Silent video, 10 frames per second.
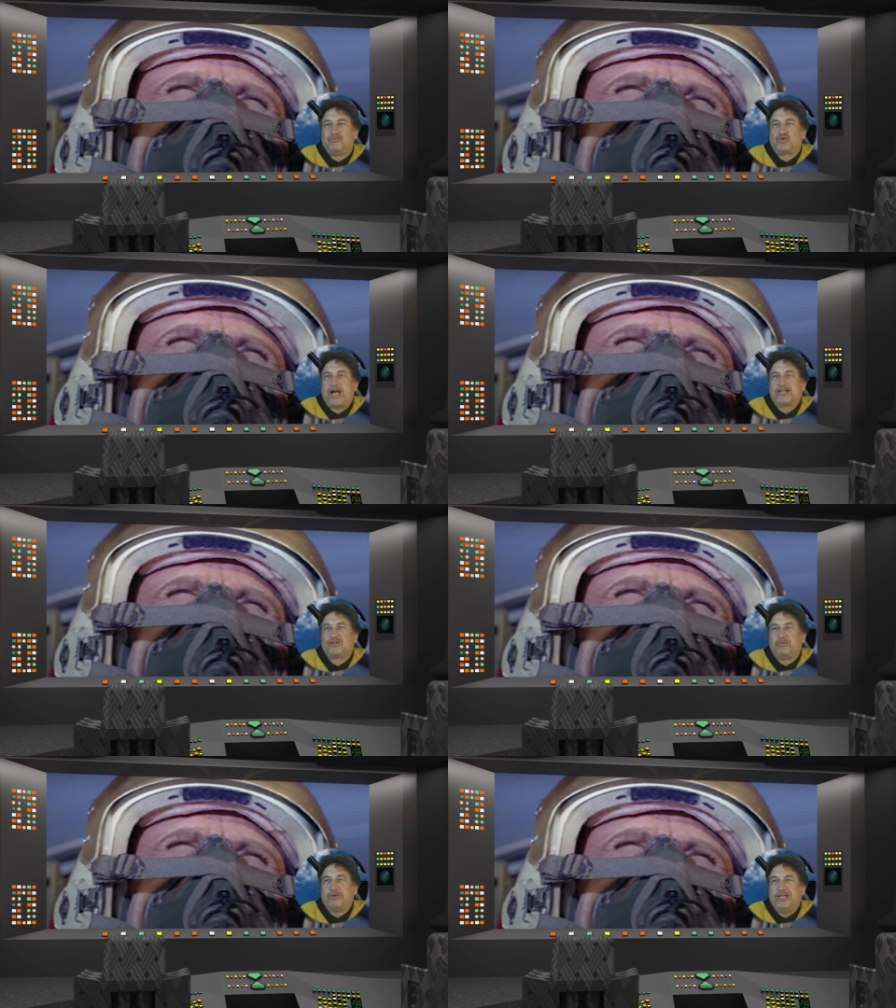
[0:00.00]

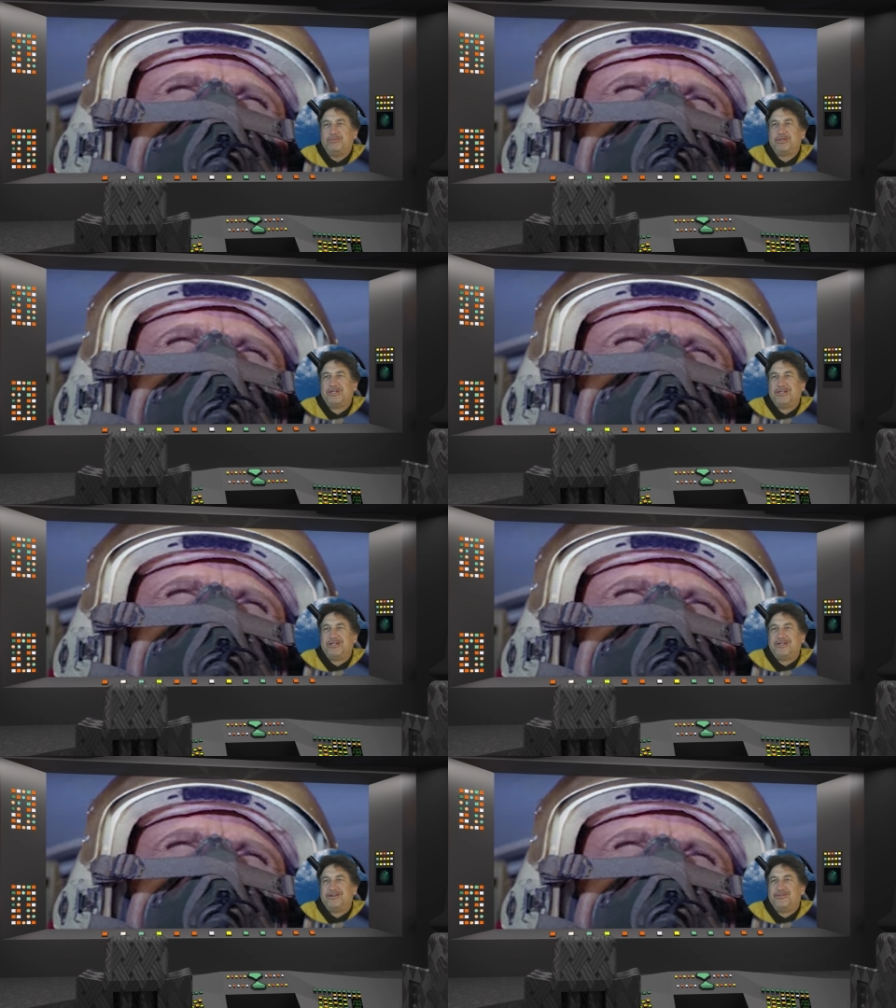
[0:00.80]
tractor beam
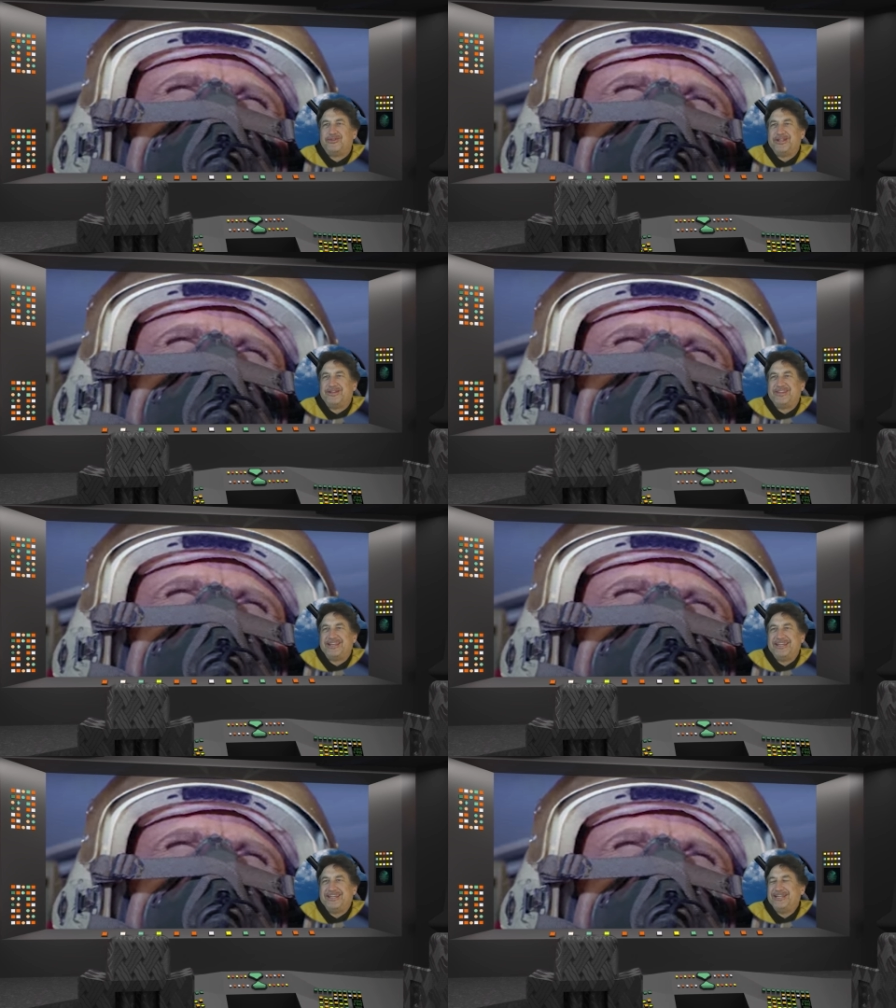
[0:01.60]
that
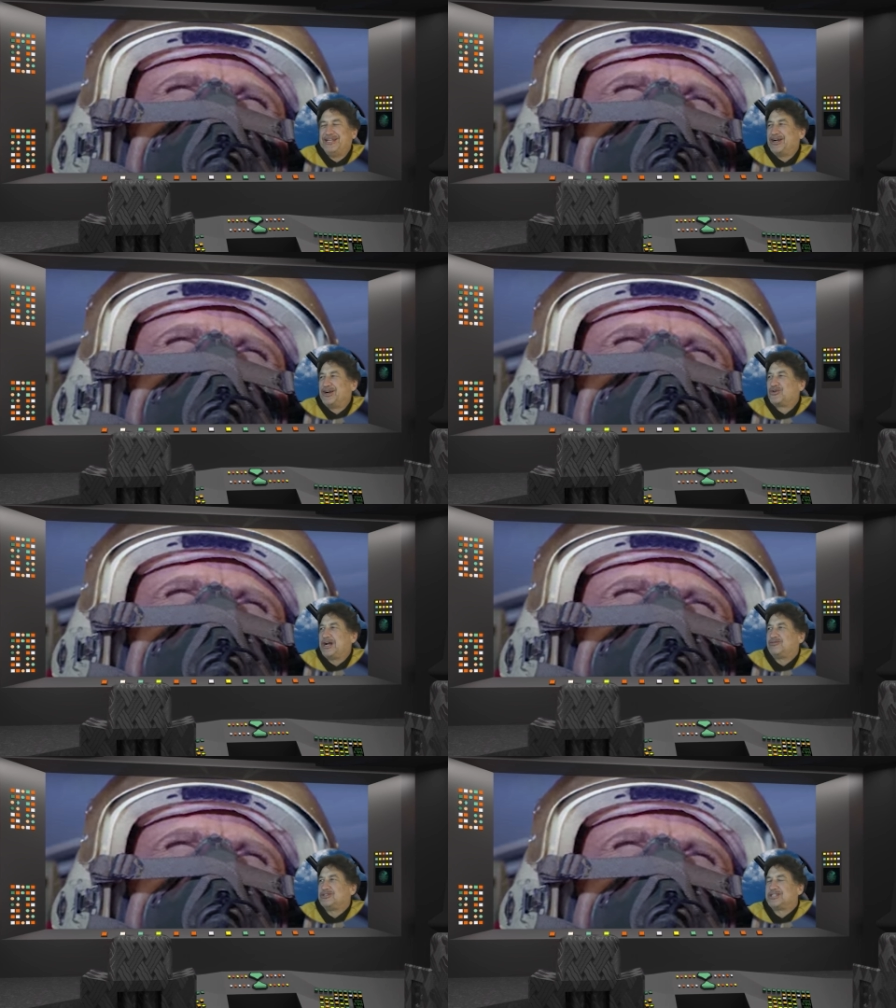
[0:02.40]
the
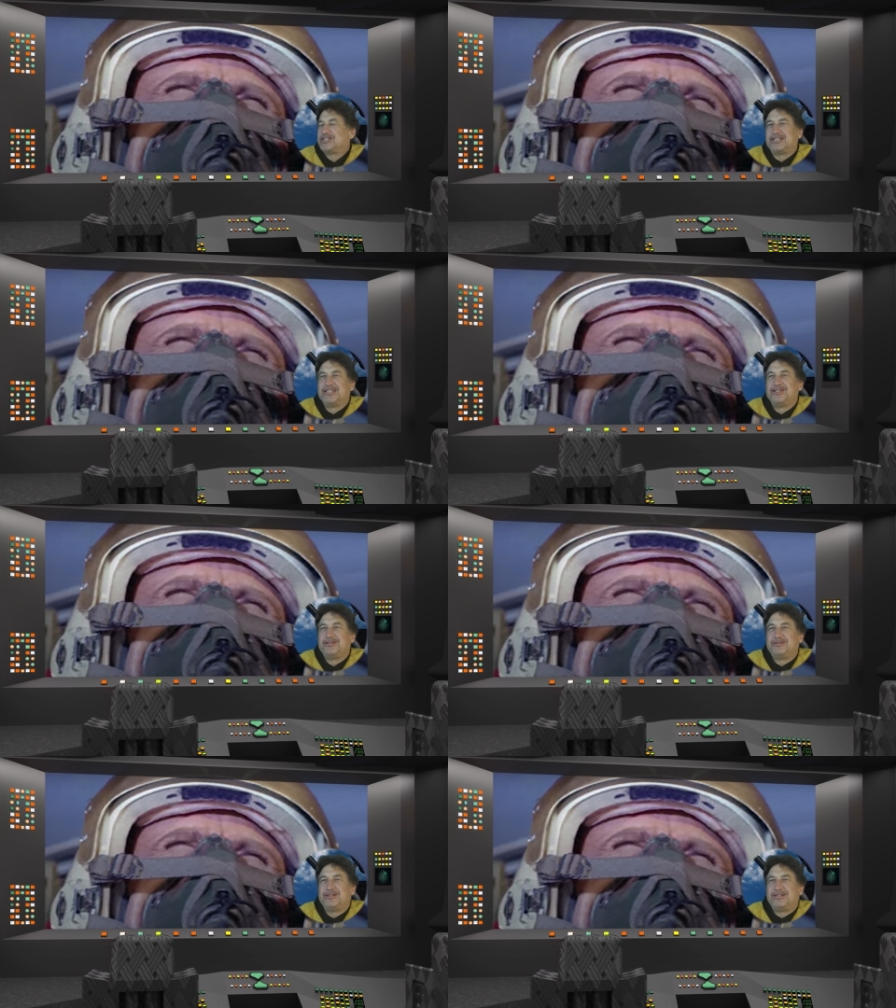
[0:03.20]
aircraft is like a
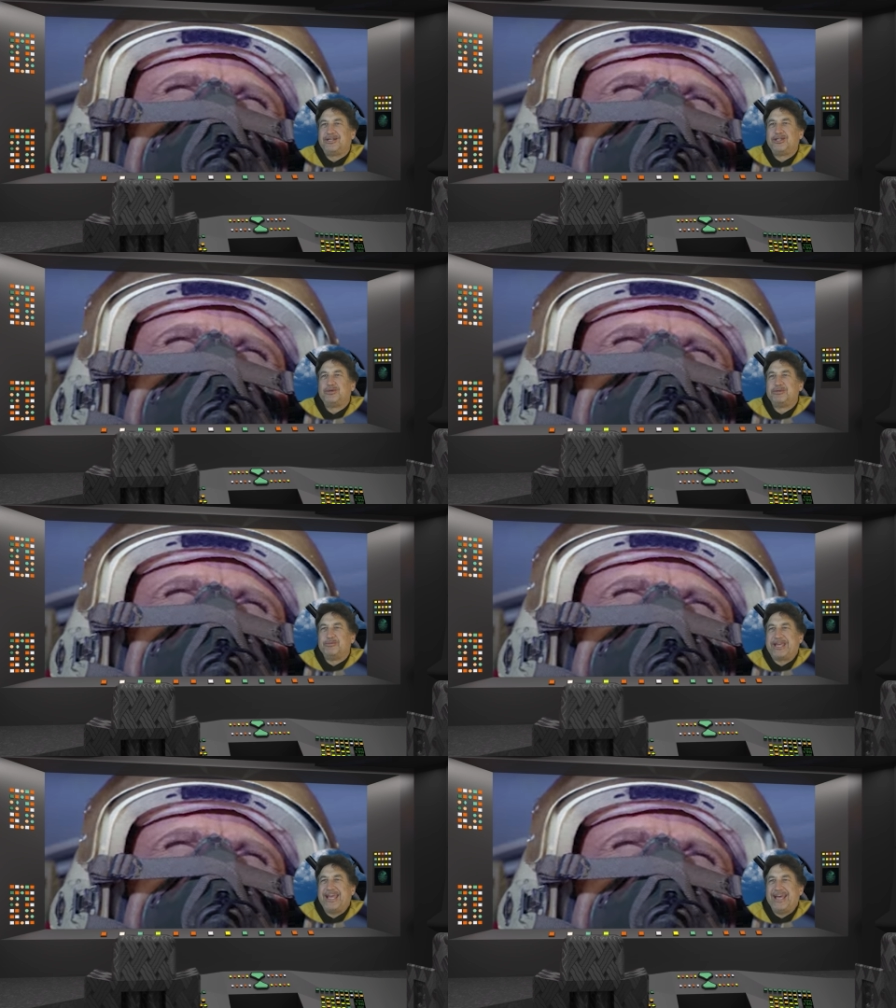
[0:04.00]
little aluminum
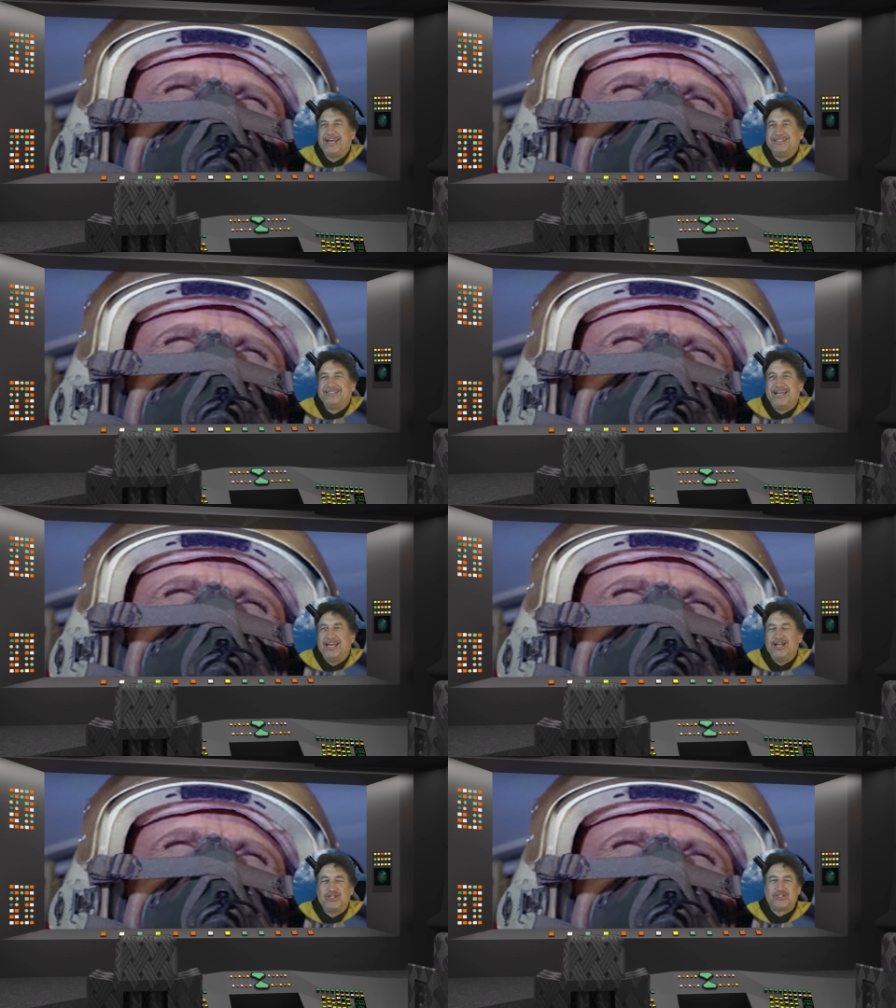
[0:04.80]
can. And
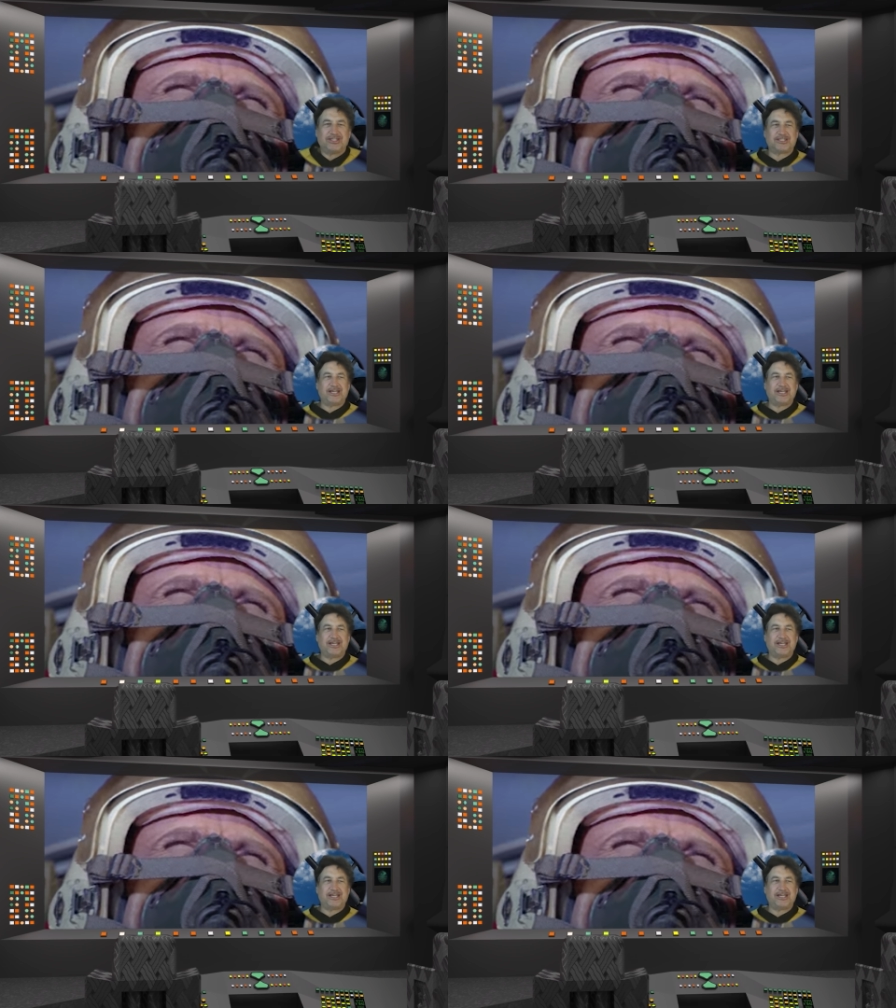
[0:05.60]
it's just